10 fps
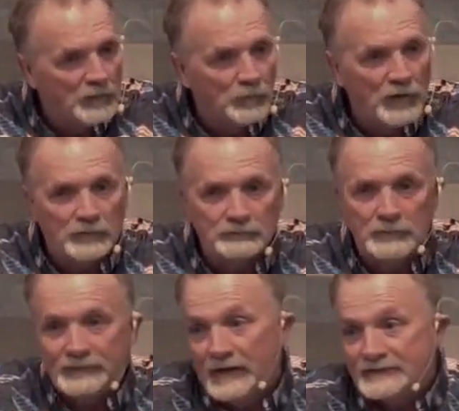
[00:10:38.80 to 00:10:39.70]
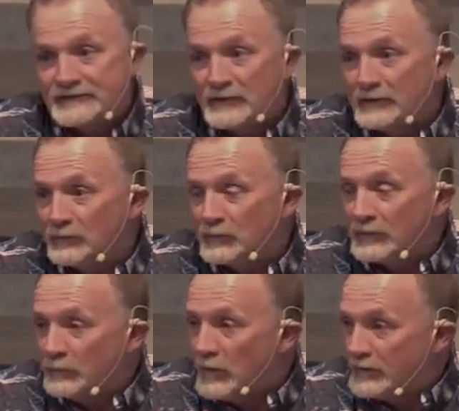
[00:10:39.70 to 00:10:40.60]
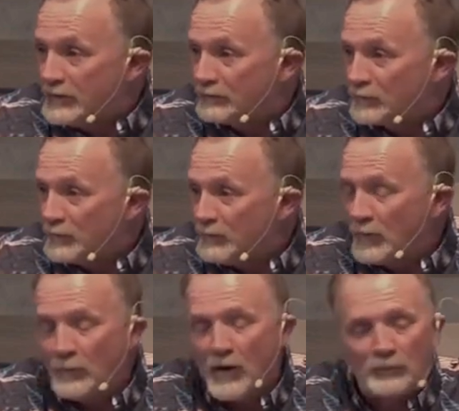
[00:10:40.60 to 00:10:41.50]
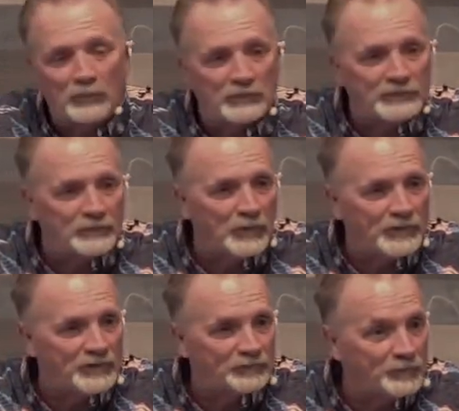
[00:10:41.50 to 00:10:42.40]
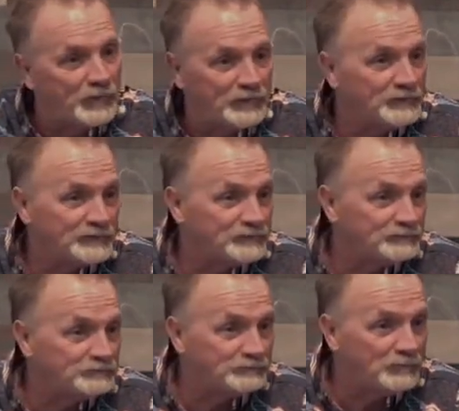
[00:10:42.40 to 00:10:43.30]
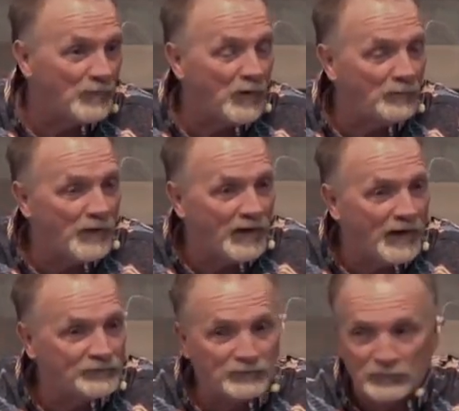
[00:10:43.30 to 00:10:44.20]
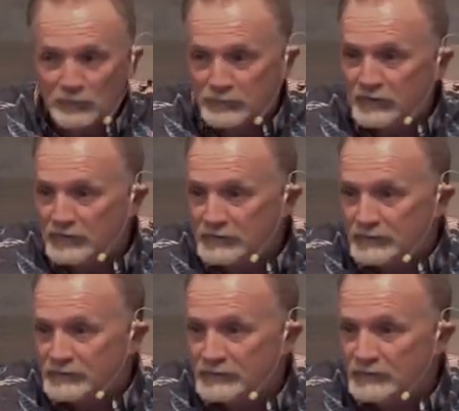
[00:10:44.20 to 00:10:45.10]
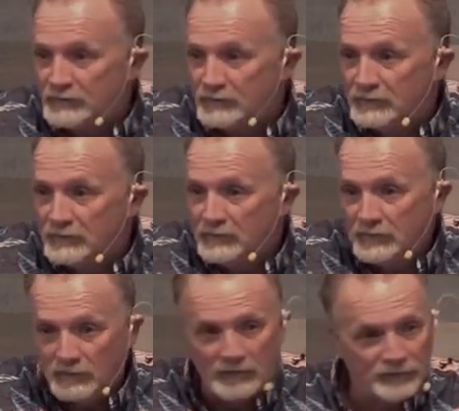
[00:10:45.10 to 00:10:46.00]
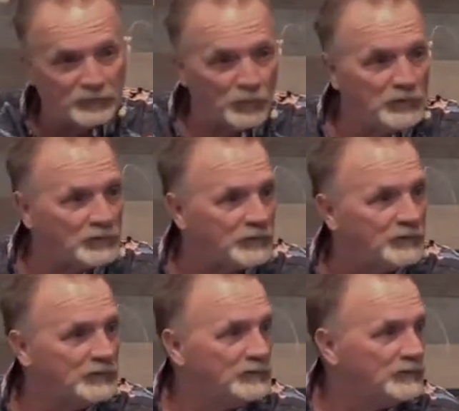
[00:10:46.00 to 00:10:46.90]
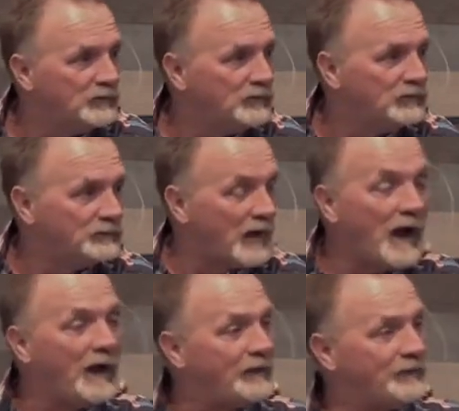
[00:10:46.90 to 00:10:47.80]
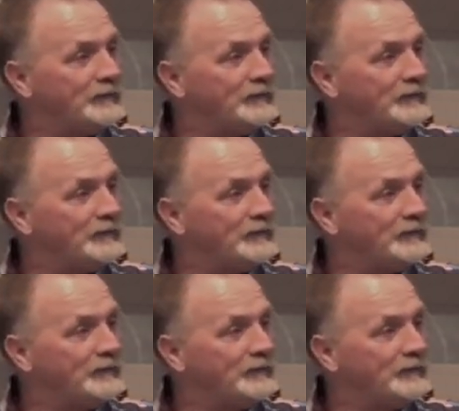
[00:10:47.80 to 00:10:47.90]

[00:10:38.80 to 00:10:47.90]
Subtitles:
Well, my dad still didn't really want to hear from me. My mom really didn't want to hear from me because all my answers were Jesus, his word, tithe.